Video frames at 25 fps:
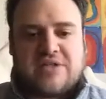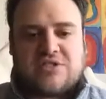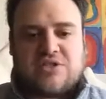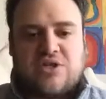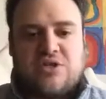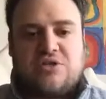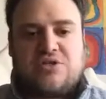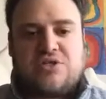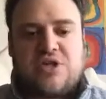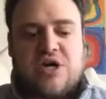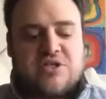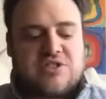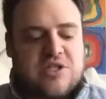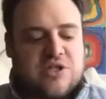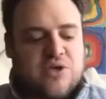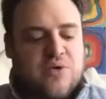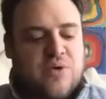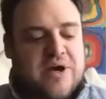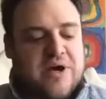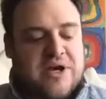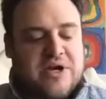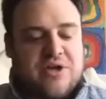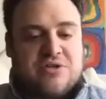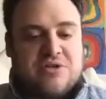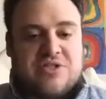So you
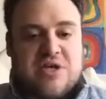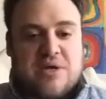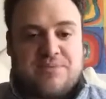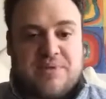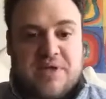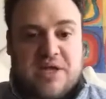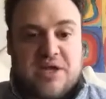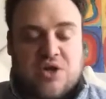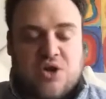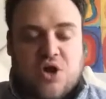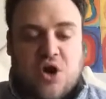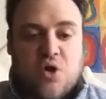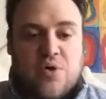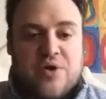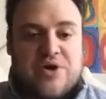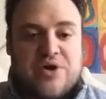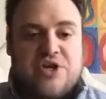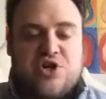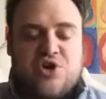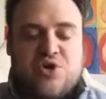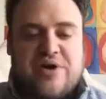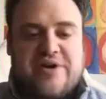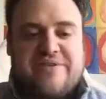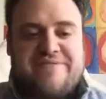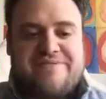want to do something, go and
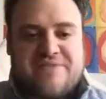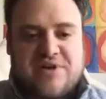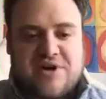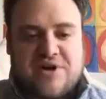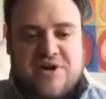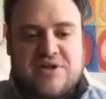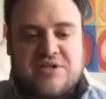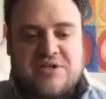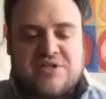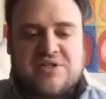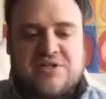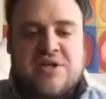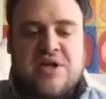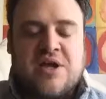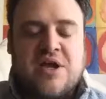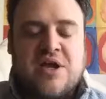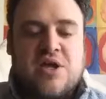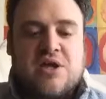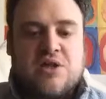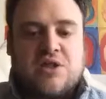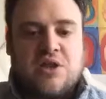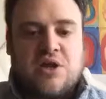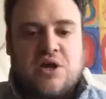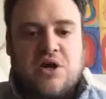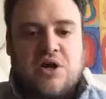do it first,
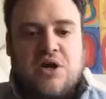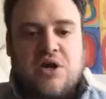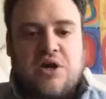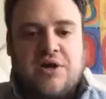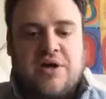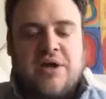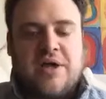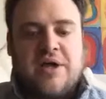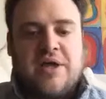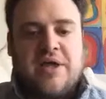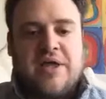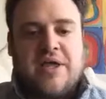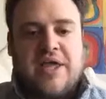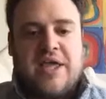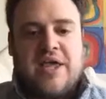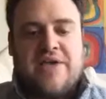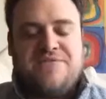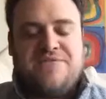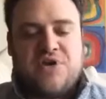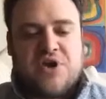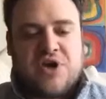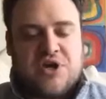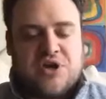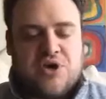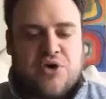learn if
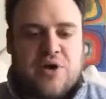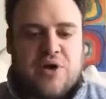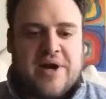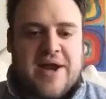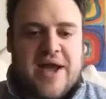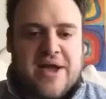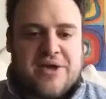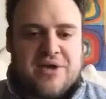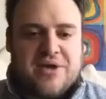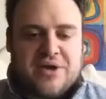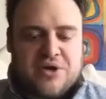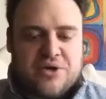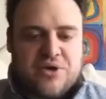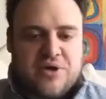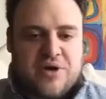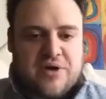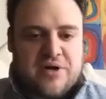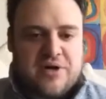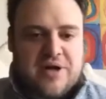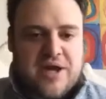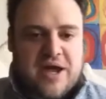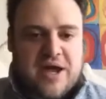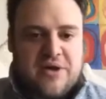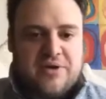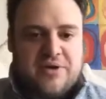you can do it, how you can do it,
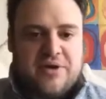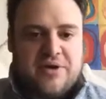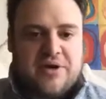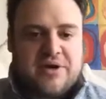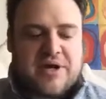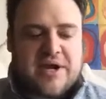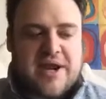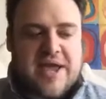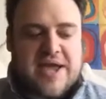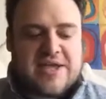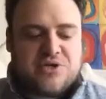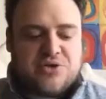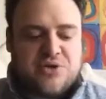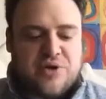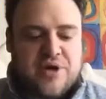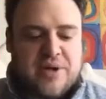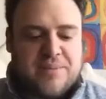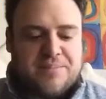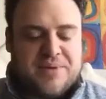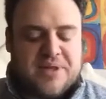how you cannot do it.